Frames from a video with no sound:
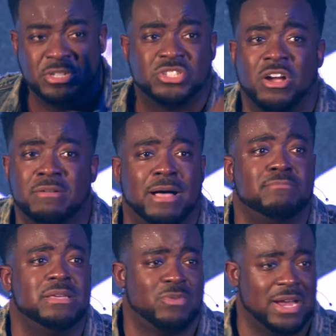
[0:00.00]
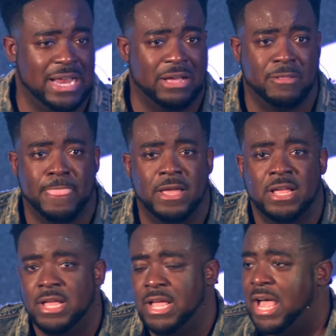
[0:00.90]
I'm just talking about me right now.
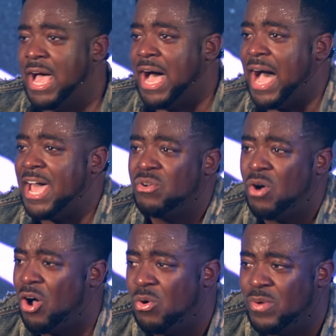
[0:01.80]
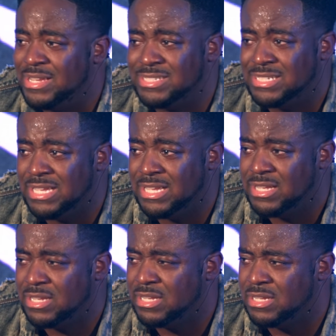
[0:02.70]
I don't always see
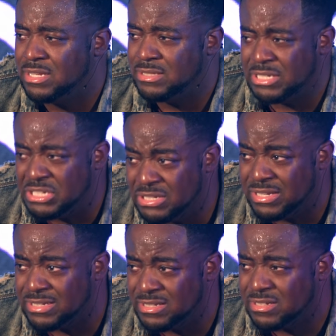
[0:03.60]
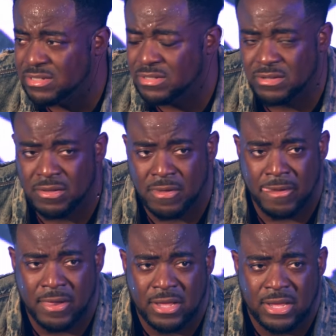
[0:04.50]
the good
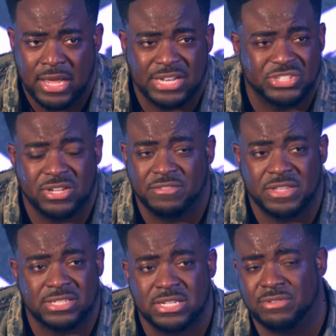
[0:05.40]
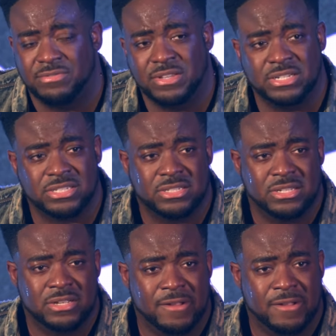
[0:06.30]
and stuff that's not finished.